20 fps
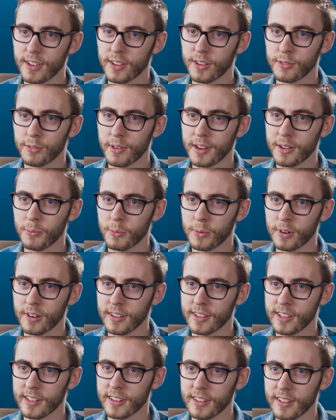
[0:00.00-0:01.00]
great
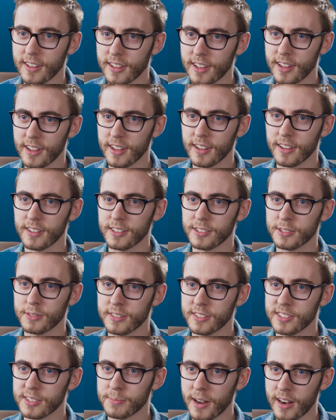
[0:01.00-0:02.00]
work and
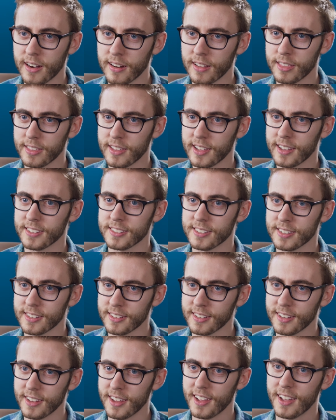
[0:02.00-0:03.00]
doing inspiring things
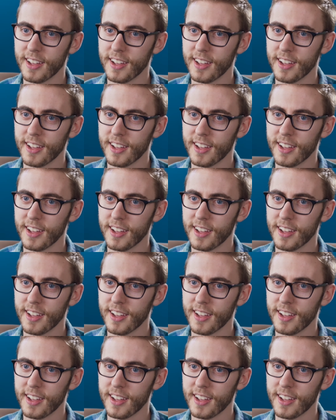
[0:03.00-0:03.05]
and